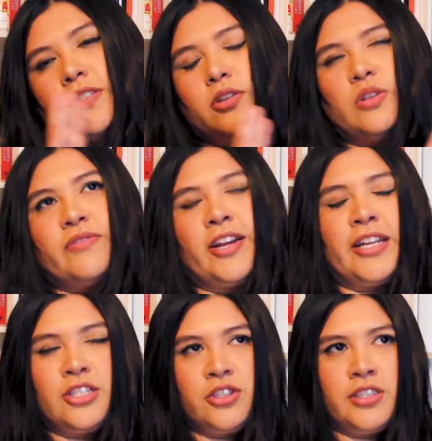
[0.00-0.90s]
still was very
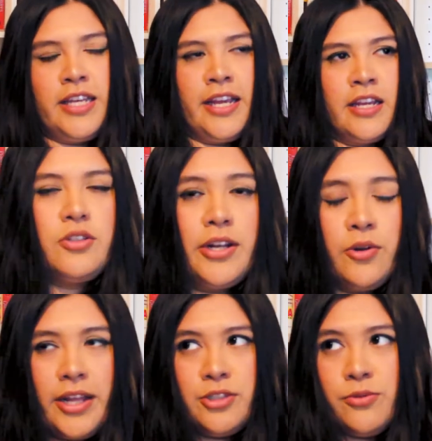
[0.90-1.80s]
interesting, so I
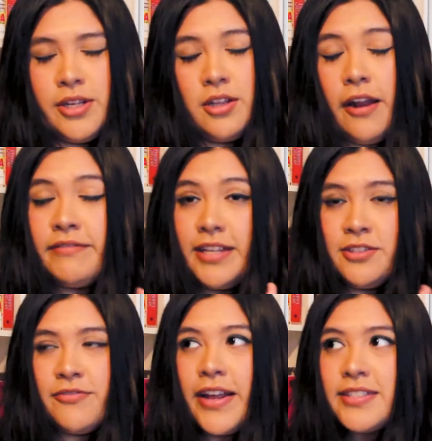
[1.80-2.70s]
don't get to read a lot of
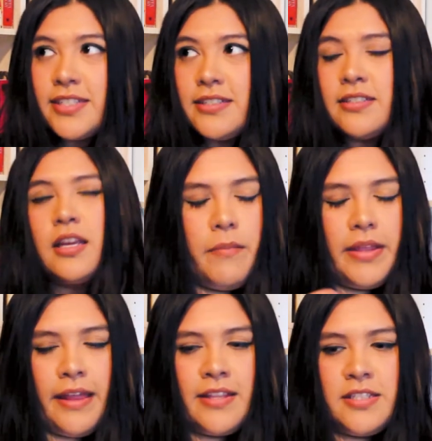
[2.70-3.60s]
desert fantasies. But
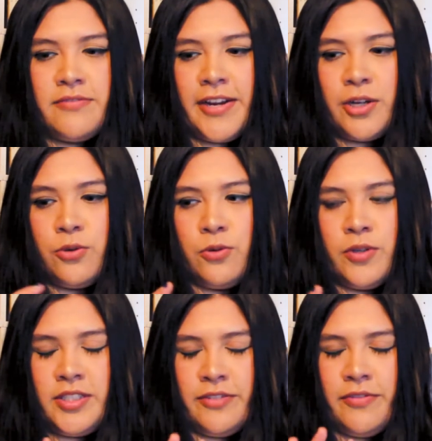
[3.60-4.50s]
yeah, this is very cool
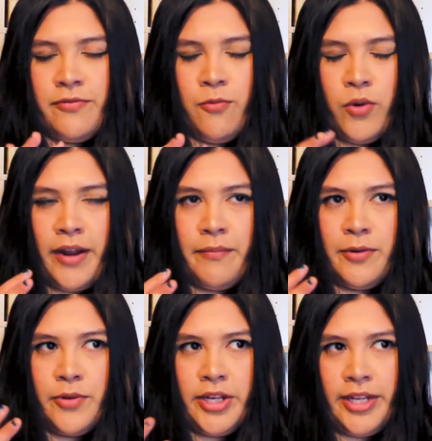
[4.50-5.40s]
and different from what I've
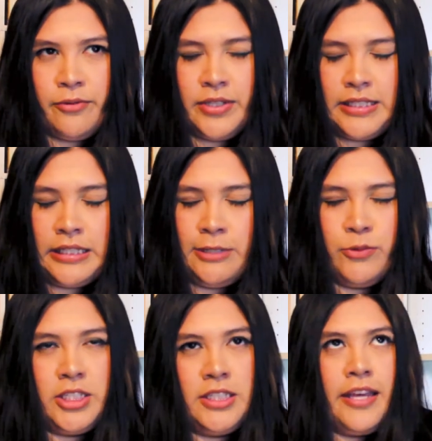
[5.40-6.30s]
been reading recently,
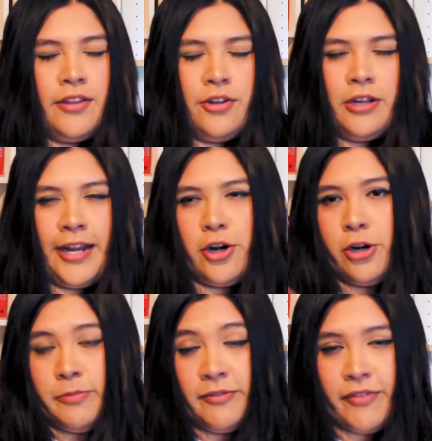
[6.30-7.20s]
which is either like
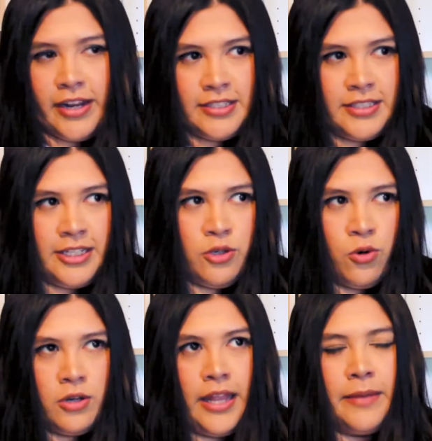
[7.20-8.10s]
urban fantasy
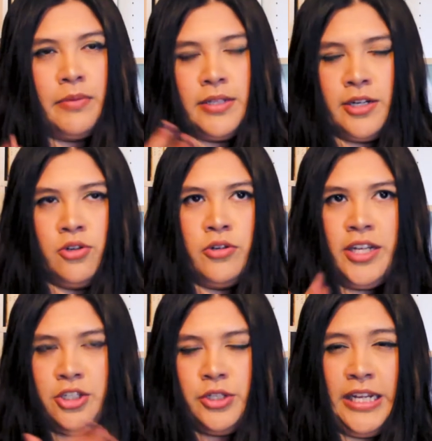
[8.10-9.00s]
or like political
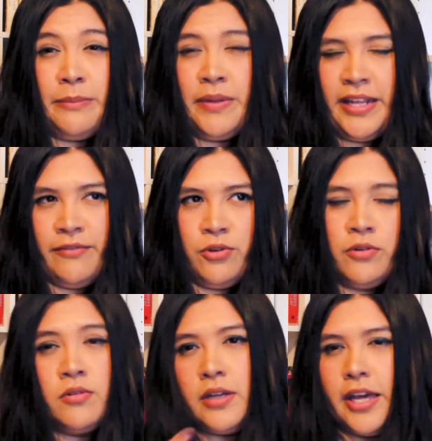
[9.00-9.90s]
intrigue,
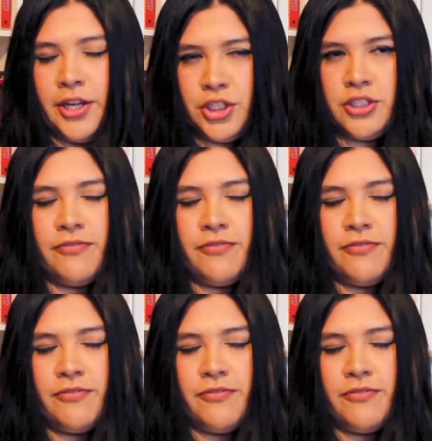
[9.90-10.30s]
medieval ish